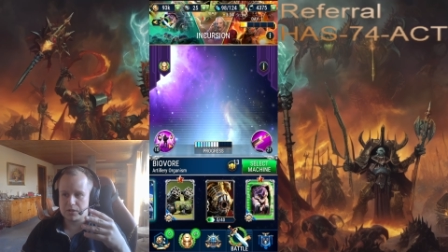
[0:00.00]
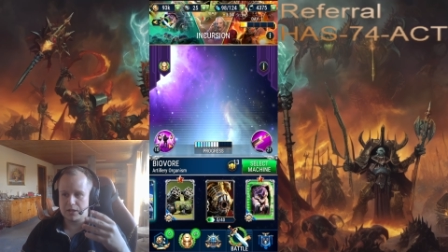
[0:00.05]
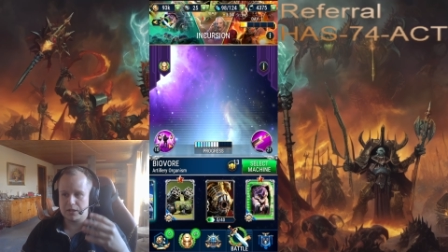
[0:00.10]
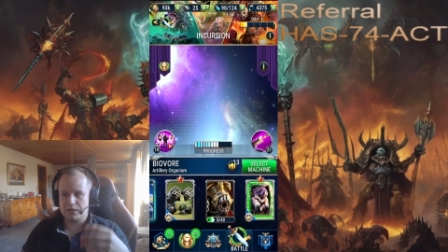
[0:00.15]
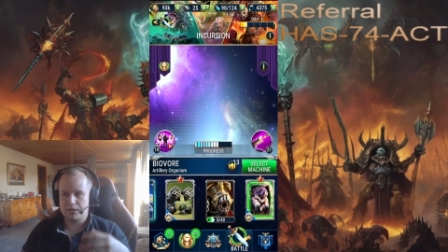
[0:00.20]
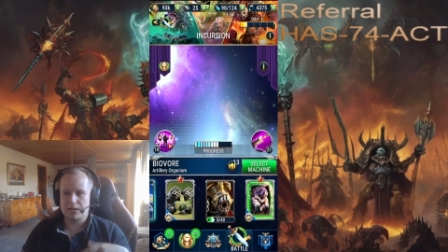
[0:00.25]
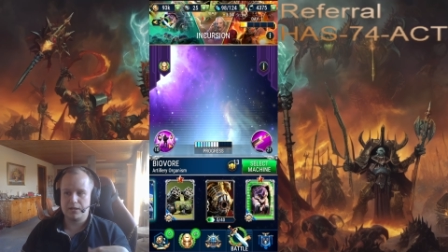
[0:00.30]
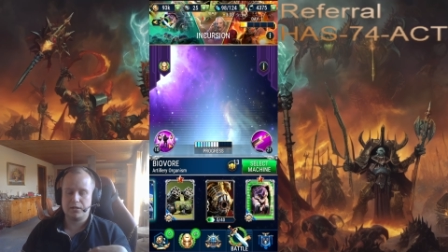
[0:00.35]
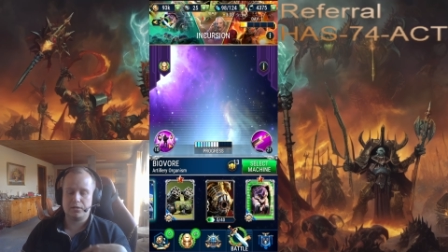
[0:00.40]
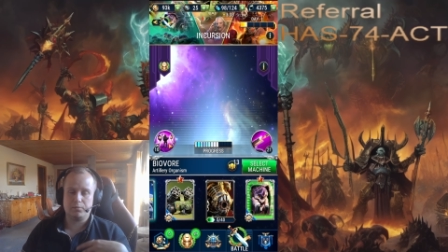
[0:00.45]
and
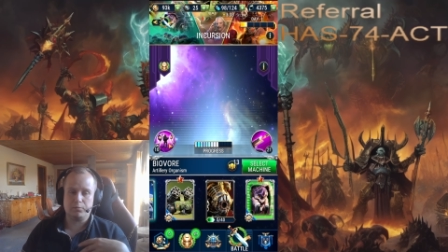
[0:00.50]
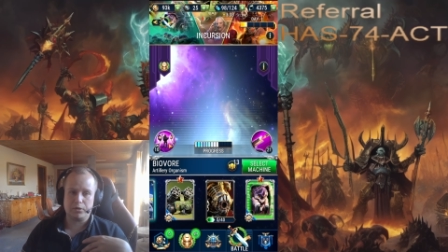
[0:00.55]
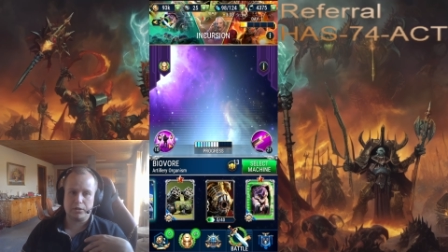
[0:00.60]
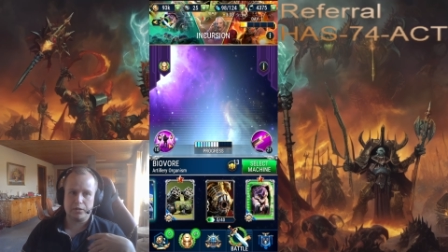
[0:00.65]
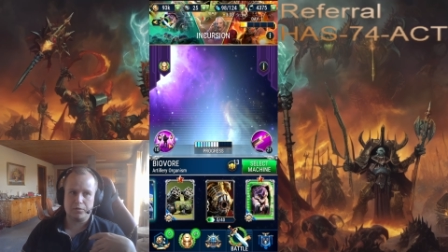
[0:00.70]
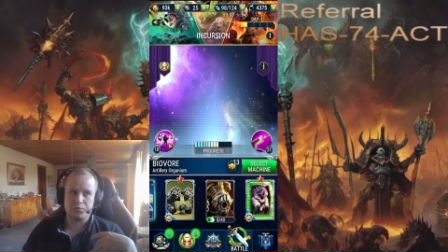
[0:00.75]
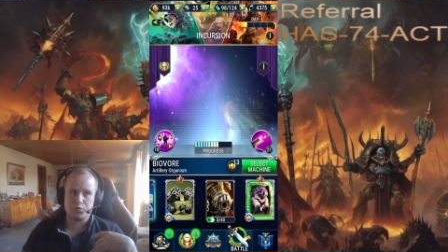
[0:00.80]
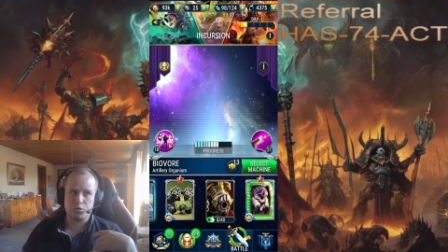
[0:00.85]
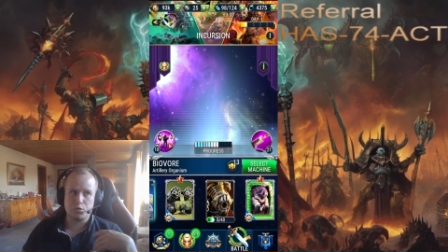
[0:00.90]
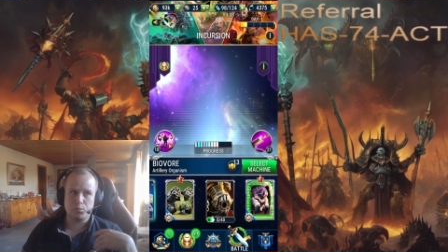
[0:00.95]
that
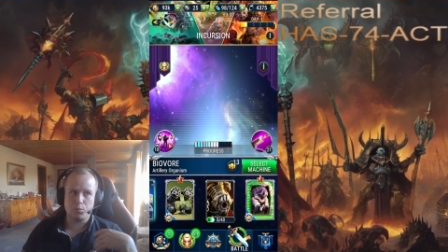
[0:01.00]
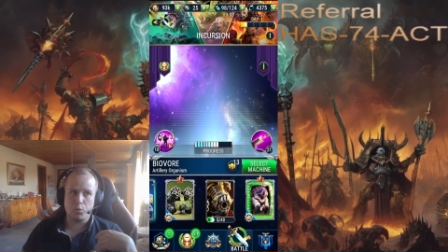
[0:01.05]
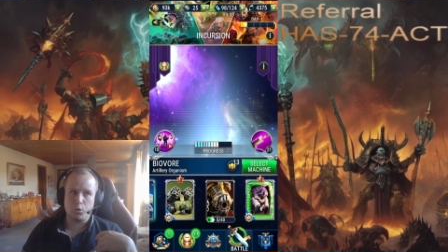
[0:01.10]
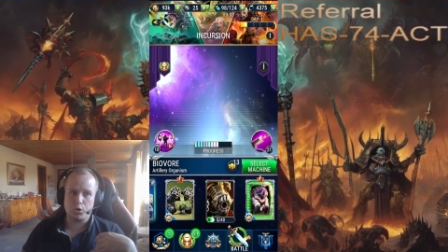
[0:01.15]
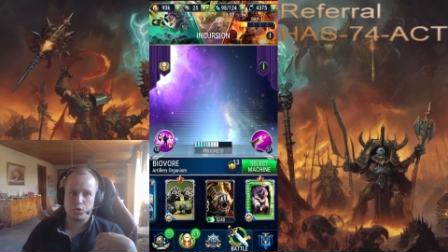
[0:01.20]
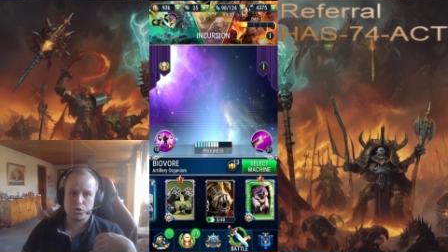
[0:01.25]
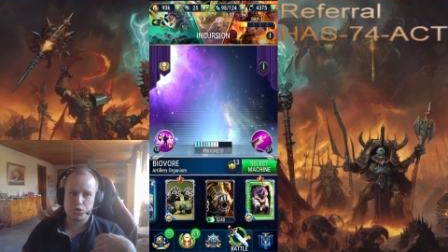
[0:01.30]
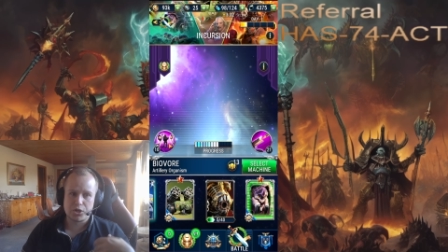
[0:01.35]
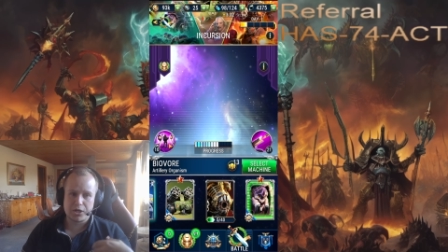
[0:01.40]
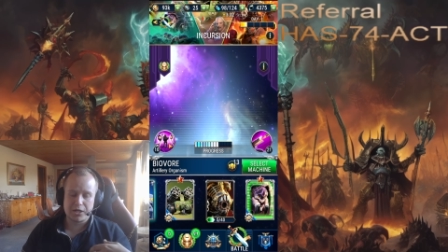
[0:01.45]
gives you more
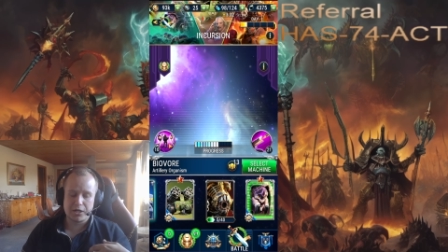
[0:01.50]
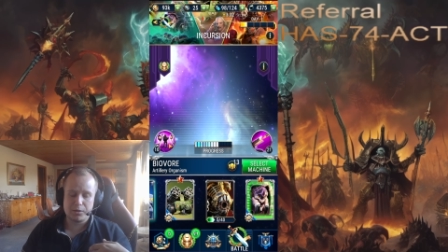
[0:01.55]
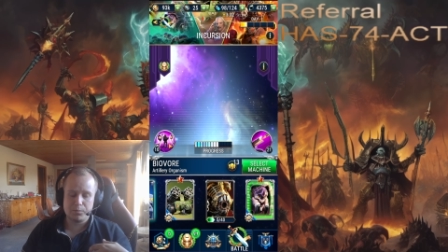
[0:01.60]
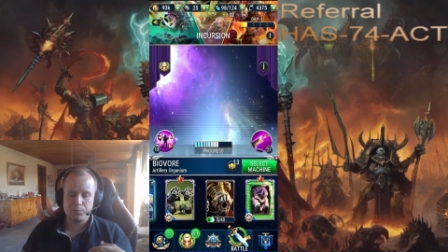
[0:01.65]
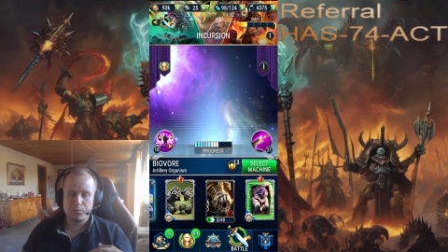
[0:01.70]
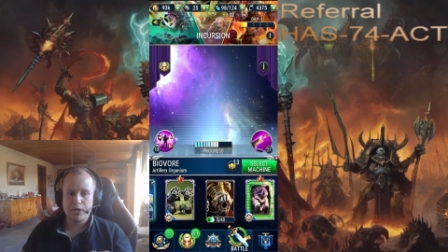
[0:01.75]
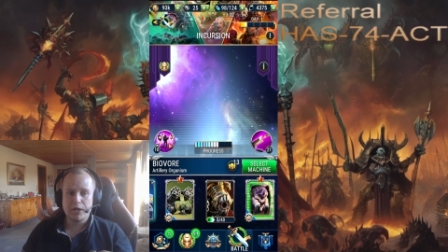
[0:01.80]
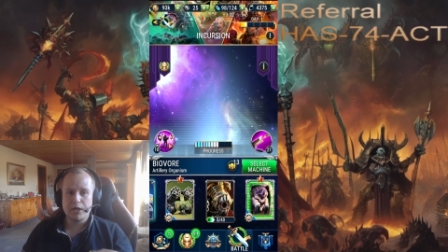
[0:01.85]
time